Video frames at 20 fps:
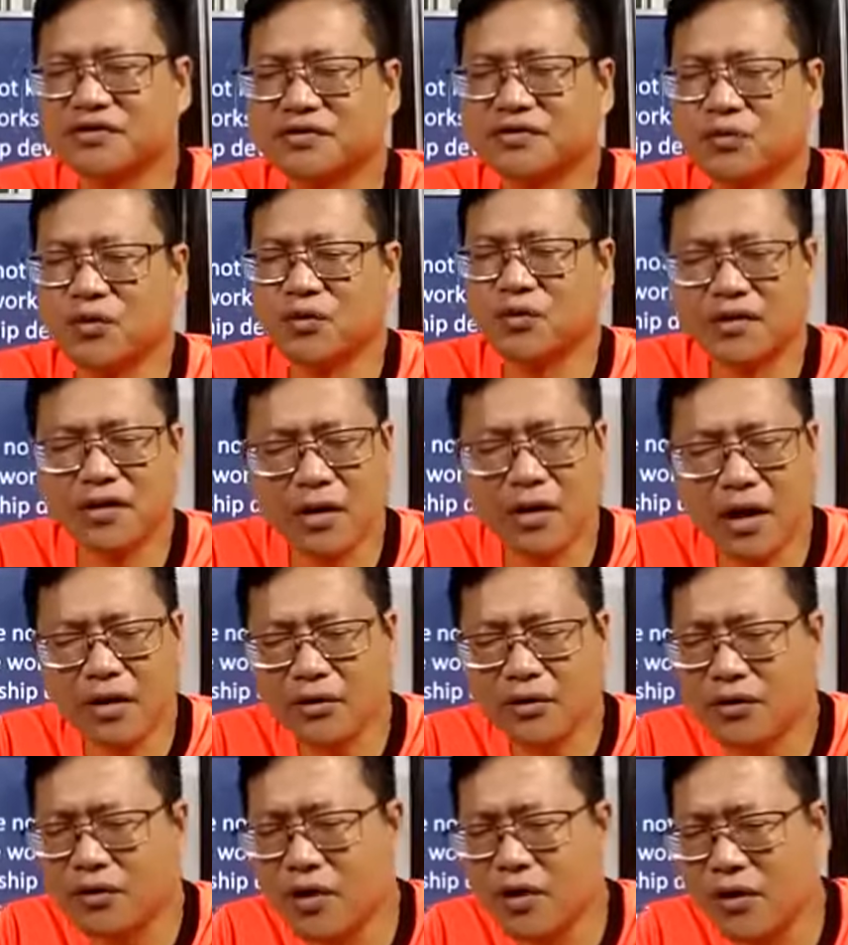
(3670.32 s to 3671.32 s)
What are you
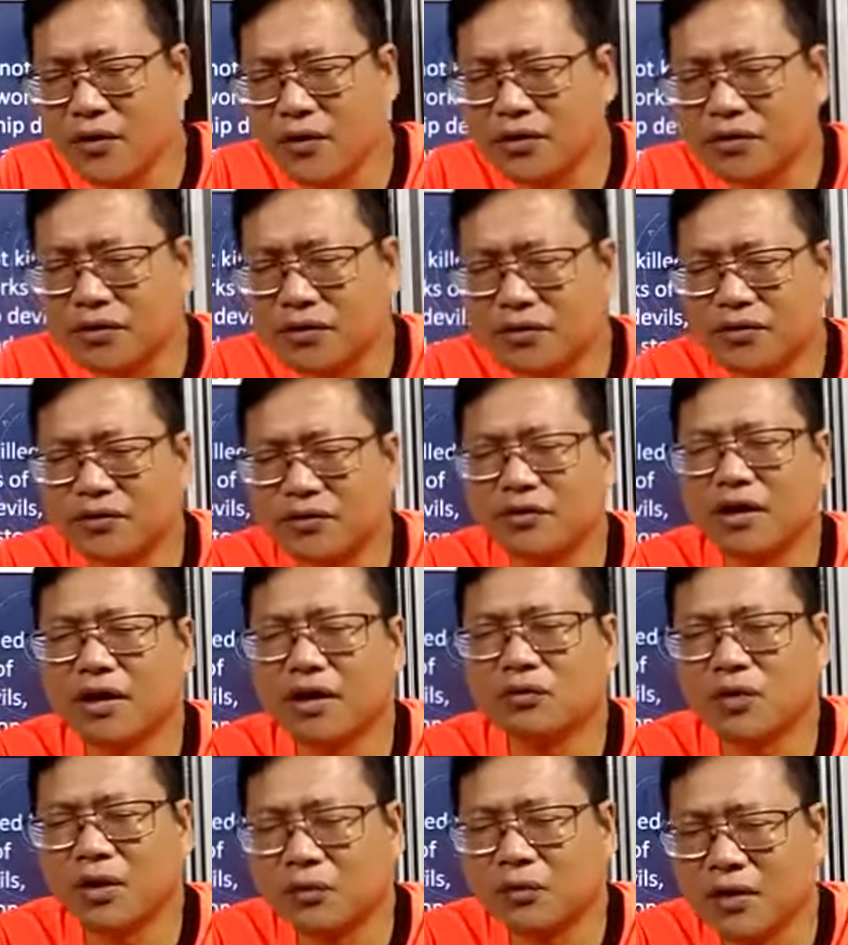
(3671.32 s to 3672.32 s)
going to do and
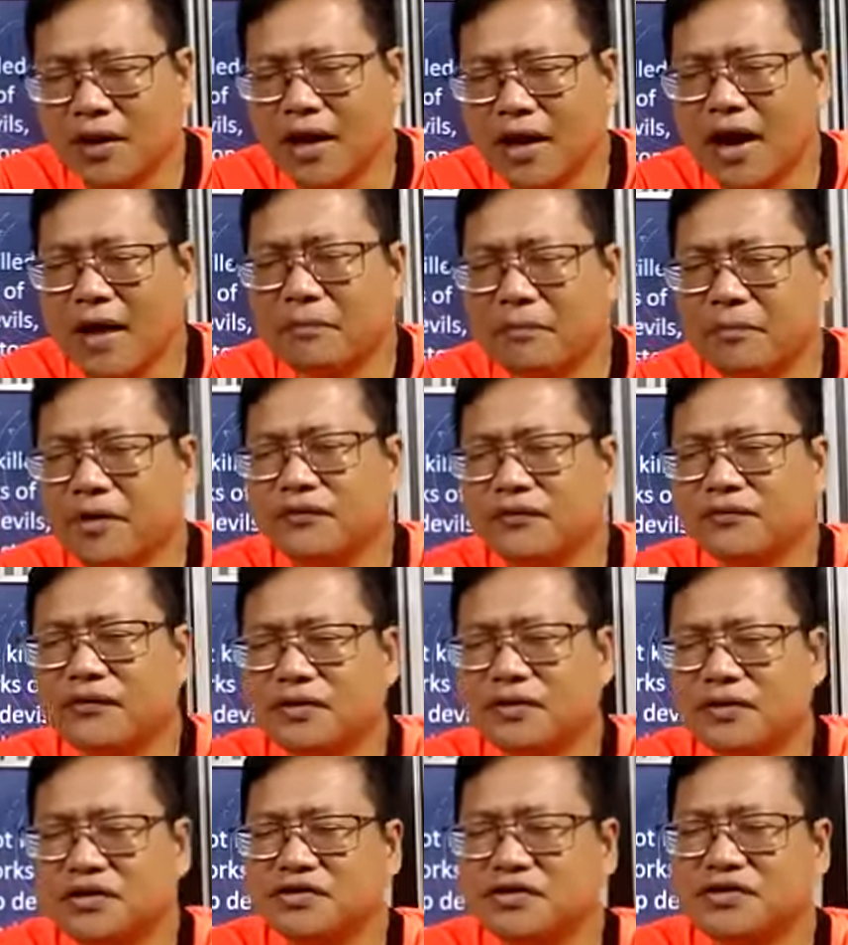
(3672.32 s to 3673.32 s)
what will happen for
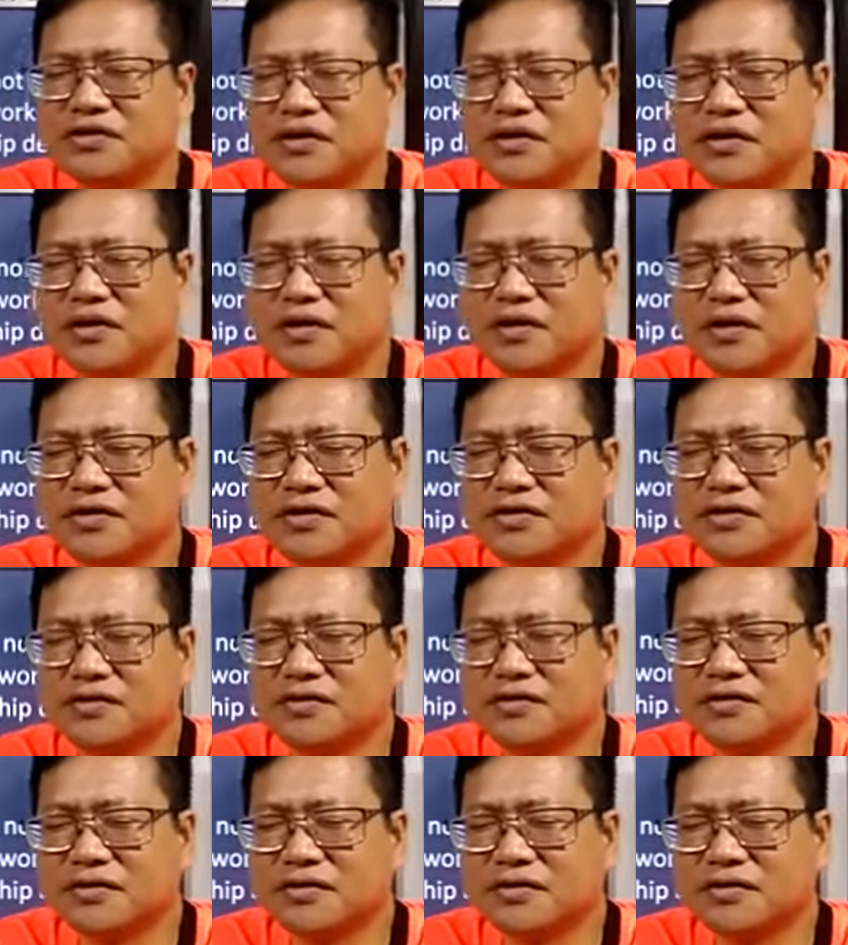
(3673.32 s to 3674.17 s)
this generation?